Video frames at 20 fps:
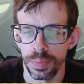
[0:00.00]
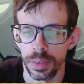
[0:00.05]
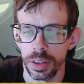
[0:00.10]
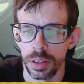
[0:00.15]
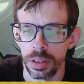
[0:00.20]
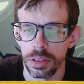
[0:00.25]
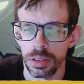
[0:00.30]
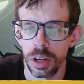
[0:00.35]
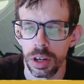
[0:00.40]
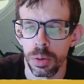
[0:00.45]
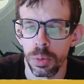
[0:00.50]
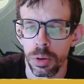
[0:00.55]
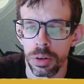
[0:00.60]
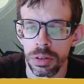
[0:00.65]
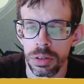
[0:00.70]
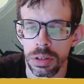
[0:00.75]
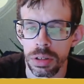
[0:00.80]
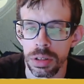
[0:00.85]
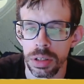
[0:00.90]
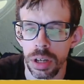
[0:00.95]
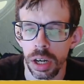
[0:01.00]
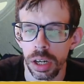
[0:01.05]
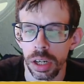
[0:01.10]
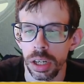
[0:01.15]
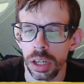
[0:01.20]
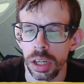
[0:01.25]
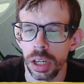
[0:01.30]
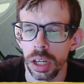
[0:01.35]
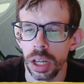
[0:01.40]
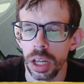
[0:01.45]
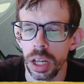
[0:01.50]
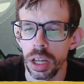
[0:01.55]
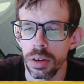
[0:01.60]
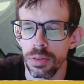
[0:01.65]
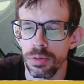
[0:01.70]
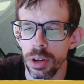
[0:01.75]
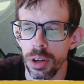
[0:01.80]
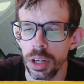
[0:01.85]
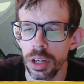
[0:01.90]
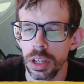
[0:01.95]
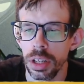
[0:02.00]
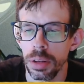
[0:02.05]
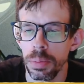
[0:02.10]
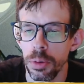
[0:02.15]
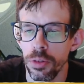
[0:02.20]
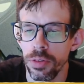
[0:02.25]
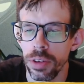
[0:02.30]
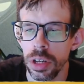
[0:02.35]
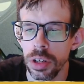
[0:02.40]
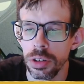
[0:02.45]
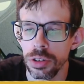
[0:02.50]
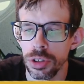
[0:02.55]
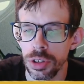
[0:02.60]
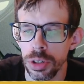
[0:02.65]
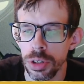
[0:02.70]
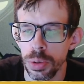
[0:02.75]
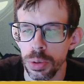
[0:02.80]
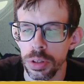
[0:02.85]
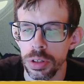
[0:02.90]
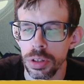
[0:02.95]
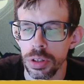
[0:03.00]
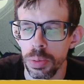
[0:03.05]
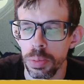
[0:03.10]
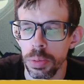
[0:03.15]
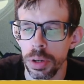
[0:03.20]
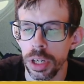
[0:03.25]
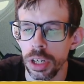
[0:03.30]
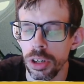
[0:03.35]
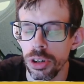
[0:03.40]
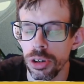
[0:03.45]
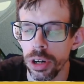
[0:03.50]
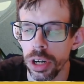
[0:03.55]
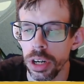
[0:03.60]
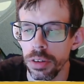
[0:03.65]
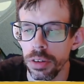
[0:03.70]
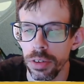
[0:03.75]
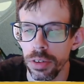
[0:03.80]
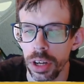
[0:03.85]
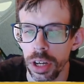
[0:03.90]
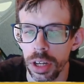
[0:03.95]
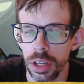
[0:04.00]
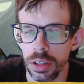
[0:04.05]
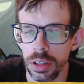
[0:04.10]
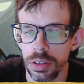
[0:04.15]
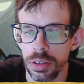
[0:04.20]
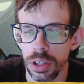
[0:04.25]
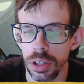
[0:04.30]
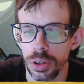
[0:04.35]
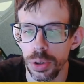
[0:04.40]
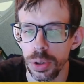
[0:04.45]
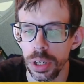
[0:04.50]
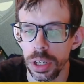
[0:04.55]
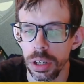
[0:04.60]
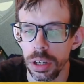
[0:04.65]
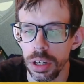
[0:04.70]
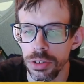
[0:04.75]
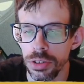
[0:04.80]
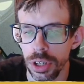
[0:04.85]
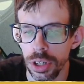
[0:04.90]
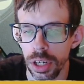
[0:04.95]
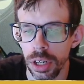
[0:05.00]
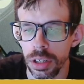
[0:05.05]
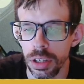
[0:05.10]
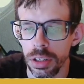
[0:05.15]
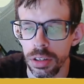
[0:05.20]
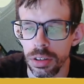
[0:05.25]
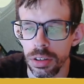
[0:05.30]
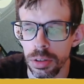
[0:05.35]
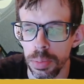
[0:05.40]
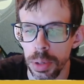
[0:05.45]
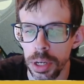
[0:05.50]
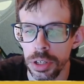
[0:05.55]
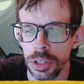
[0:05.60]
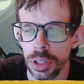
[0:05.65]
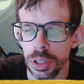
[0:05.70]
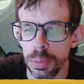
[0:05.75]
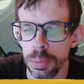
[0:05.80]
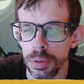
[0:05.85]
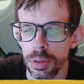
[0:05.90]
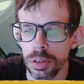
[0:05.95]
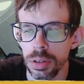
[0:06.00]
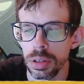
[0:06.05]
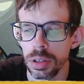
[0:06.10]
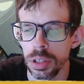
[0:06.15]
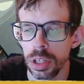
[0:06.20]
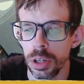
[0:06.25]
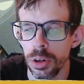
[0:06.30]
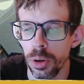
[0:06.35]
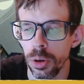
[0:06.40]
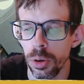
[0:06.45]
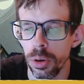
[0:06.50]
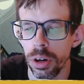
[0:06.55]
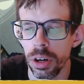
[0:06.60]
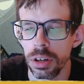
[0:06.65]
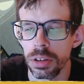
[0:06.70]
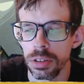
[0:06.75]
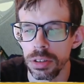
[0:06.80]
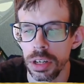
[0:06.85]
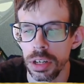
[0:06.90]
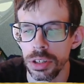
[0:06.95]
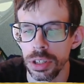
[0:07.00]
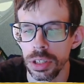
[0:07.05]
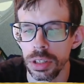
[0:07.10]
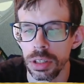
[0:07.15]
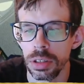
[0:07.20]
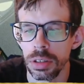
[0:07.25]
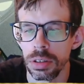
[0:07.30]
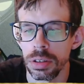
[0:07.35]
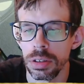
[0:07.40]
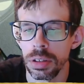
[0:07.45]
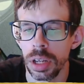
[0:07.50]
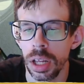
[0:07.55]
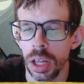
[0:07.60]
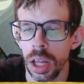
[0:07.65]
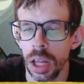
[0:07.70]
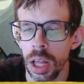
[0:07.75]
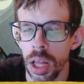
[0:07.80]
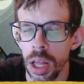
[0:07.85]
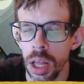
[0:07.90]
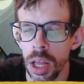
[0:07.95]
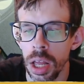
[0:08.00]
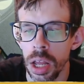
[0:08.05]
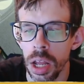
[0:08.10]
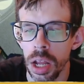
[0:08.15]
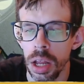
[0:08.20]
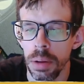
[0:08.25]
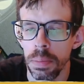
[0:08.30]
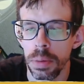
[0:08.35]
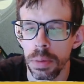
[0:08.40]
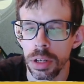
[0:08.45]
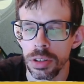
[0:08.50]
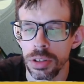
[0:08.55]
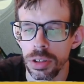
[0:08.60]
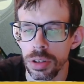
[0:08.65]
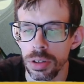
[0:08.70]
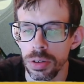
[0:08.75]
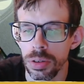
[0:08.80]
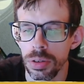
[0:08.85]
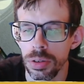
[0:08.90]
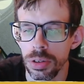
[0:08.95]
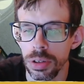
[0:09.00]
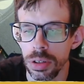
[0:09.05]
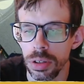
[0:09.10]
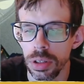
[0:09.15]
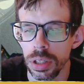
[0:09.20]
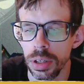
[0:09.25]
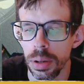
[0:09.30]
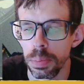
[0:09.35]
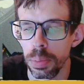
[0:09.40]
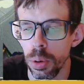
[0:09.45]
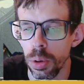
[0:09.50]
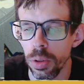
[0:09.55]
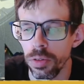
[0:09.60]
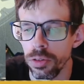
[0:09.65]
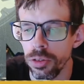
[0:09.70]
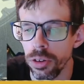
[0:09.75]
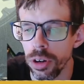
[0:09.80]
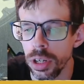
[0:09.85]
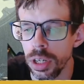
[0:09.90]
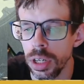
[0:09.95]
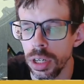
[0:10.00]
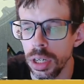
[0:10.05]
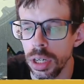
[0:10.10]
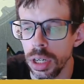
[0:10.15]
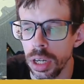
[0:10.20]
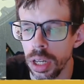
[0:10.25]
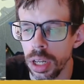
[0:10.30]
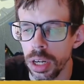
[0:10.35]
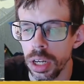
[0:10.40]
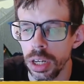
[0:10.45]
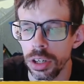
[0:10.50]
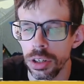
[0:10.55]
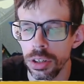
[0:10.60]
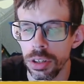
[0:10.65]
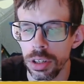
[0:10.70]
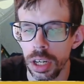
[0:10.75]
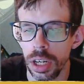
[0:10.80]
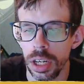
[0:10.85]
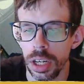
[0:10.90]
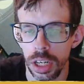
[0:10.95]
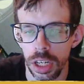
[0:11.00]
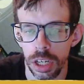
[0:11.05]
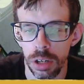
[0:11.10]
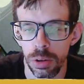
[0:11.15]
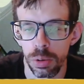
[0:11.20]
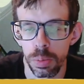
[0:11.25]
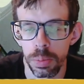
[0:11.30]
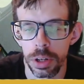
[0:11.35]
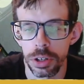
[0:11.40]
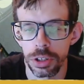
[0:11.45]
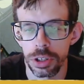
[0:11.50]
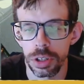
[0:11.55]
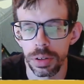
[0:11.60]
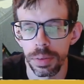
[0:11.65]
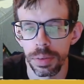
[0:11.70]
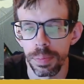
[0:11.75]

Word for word: Star Wars saga innovated the movie industry with so many creative hands, including laser guns, spaceships, secret organizations, and monsters that both frighten and entertain in equal measure.